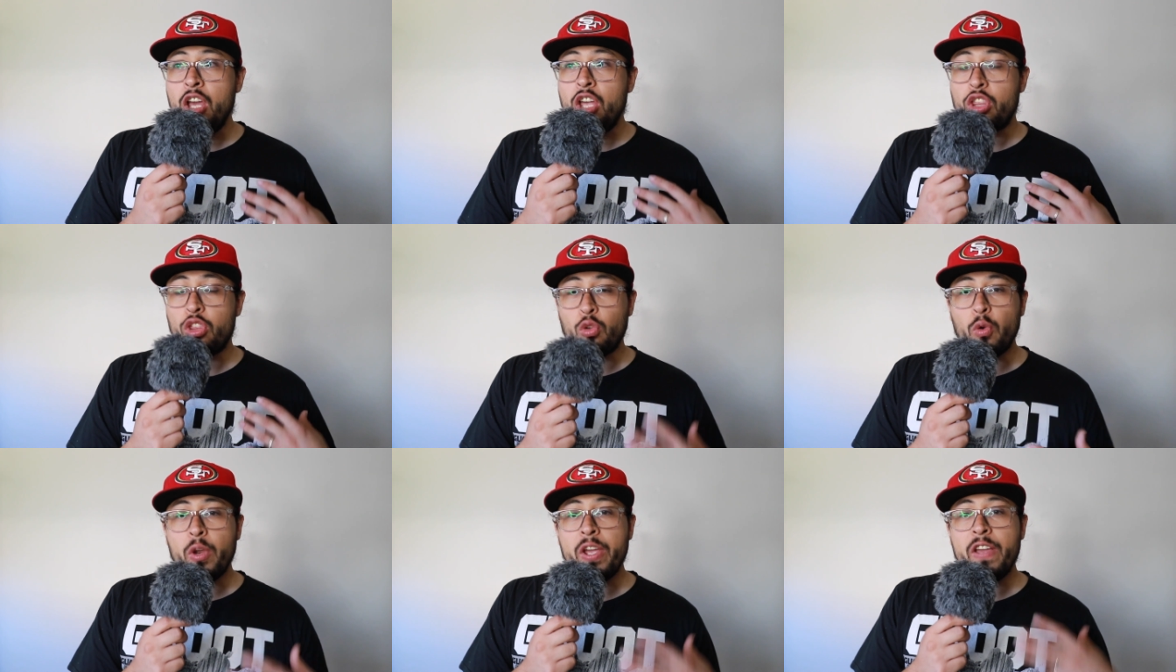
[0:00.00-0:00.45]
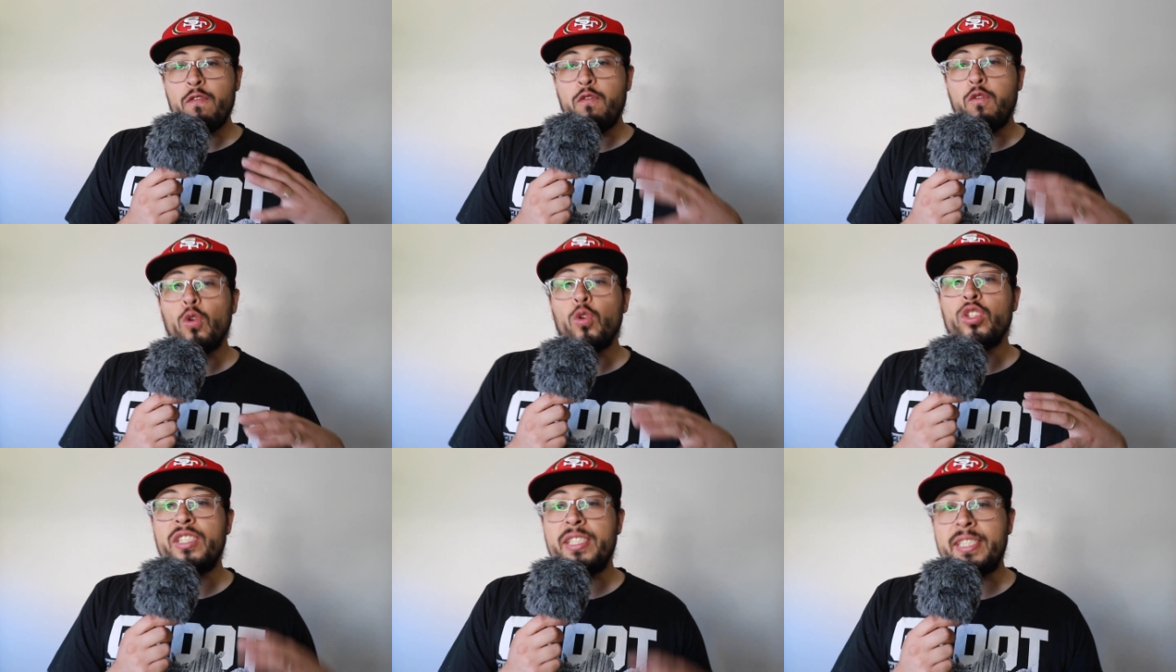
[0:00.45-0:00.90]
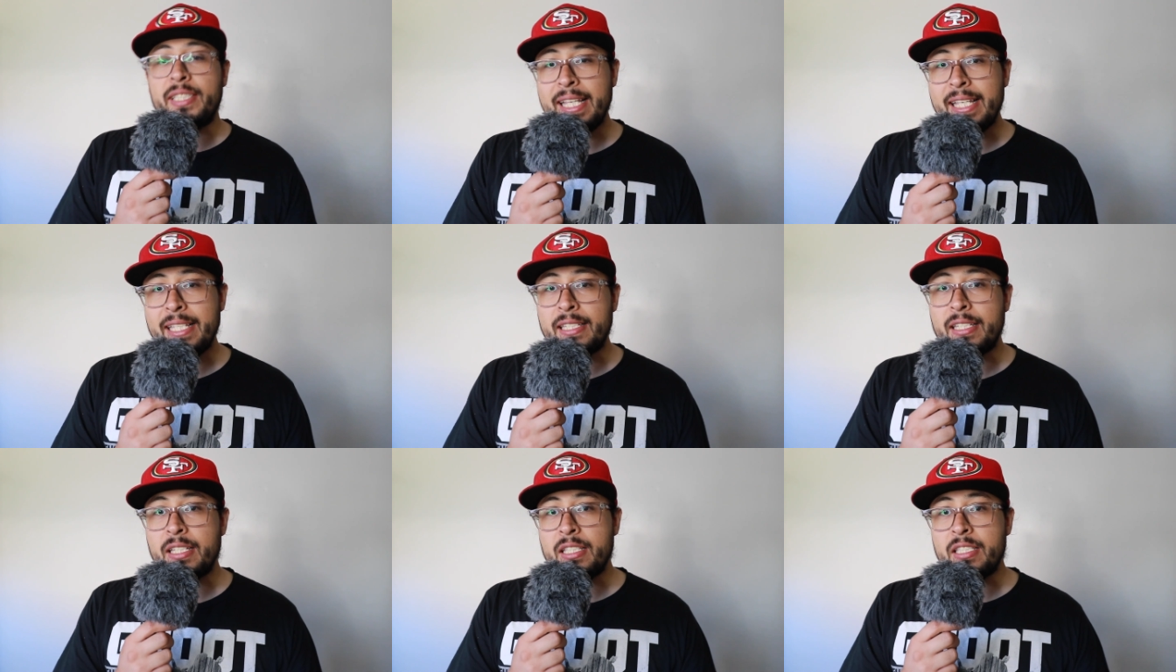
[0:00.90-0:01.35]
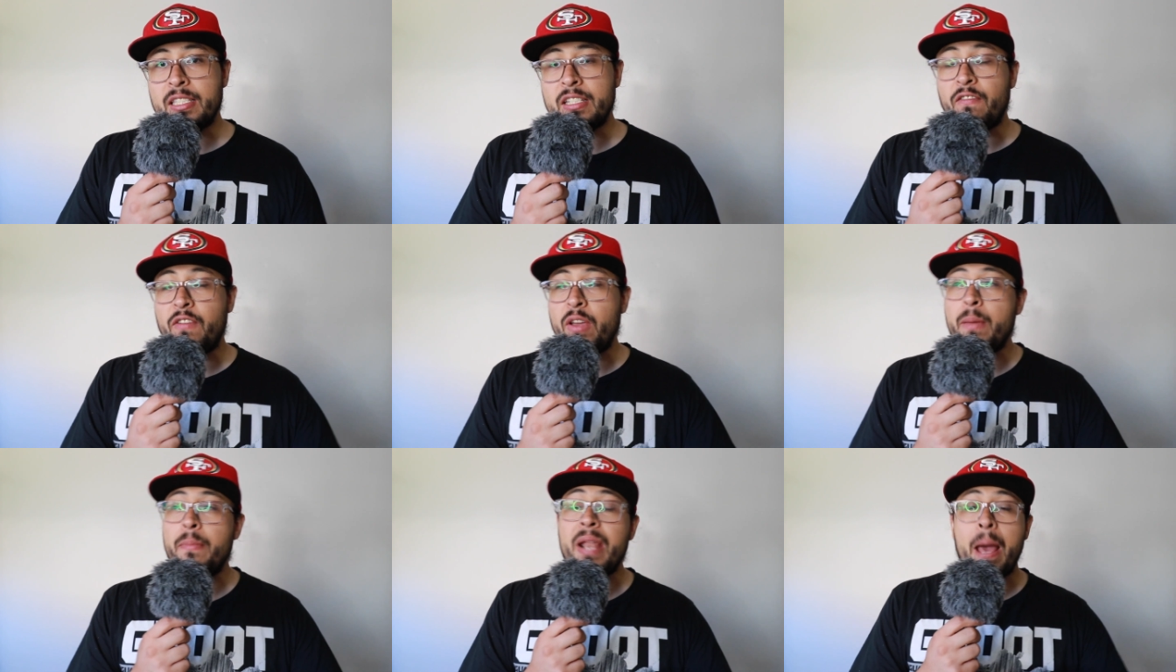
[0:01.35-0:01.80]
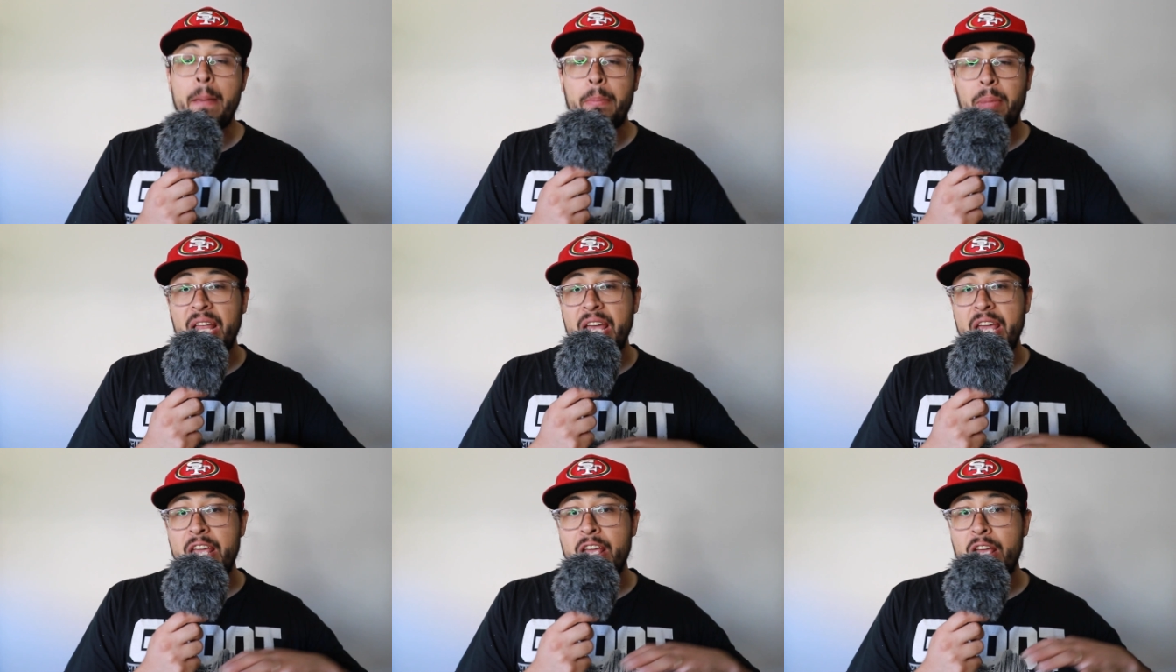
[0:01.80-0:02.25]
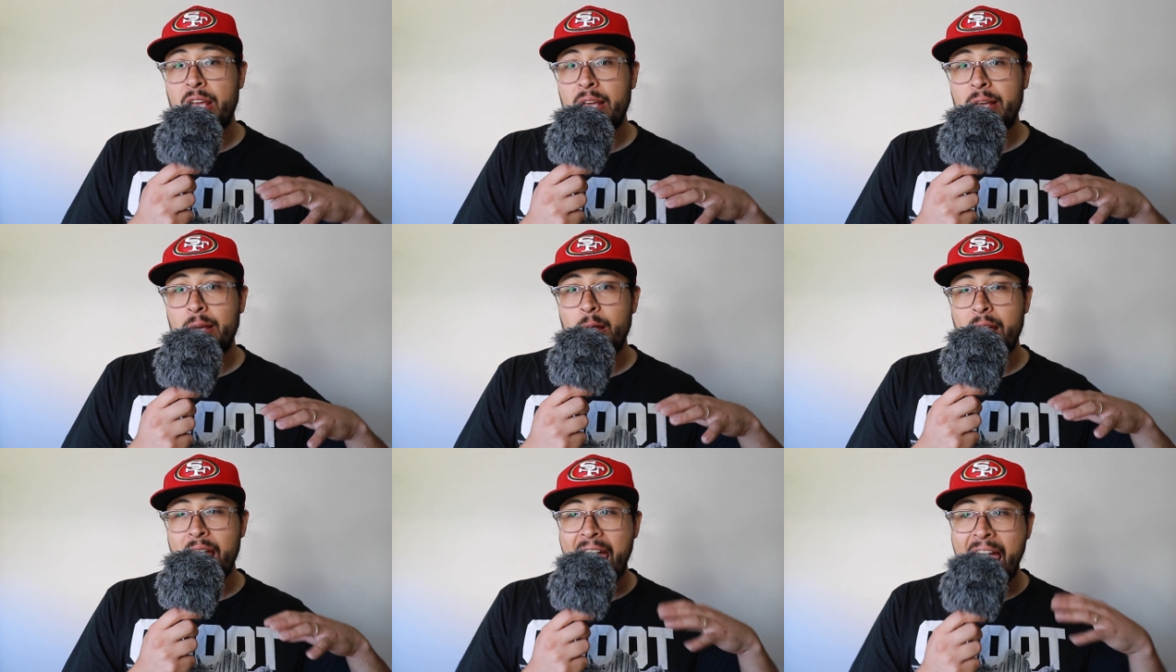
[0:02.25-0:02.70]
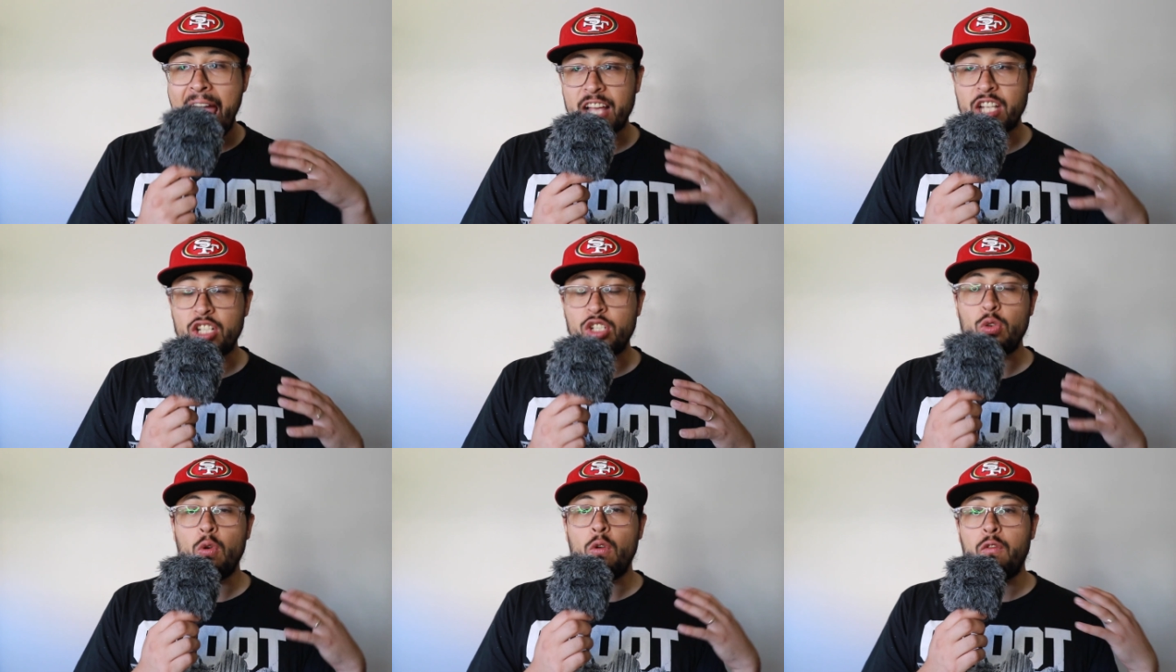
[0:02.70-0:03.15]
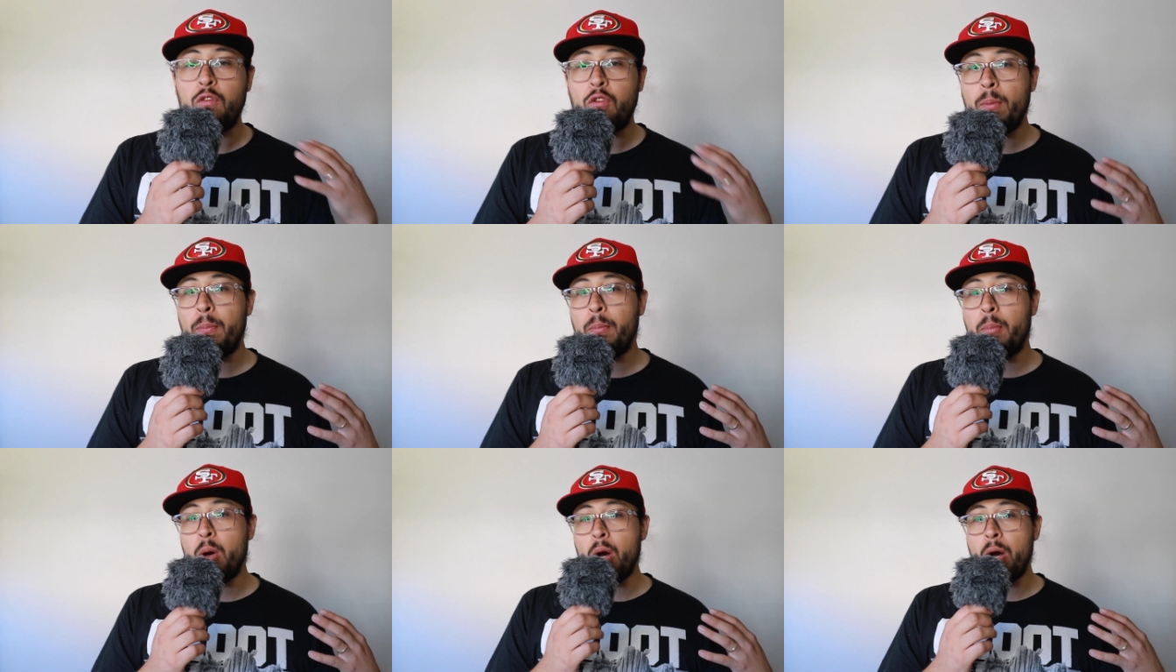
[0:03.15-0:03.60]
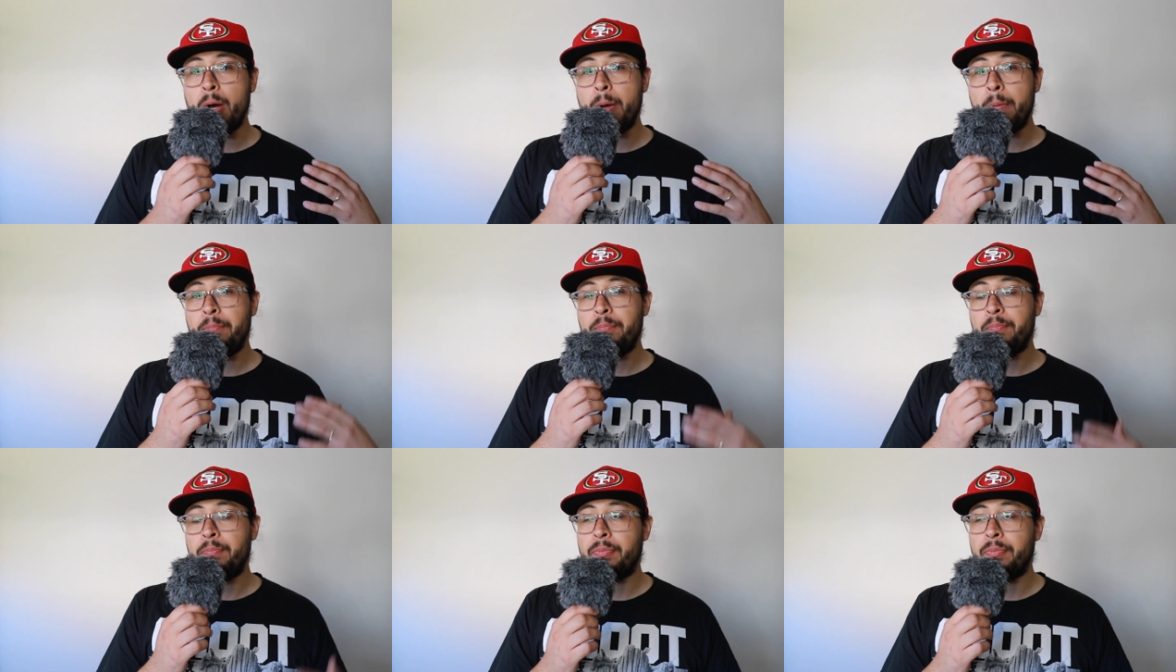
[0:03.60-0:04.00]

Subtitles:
3 full seasons of him not playing actual football.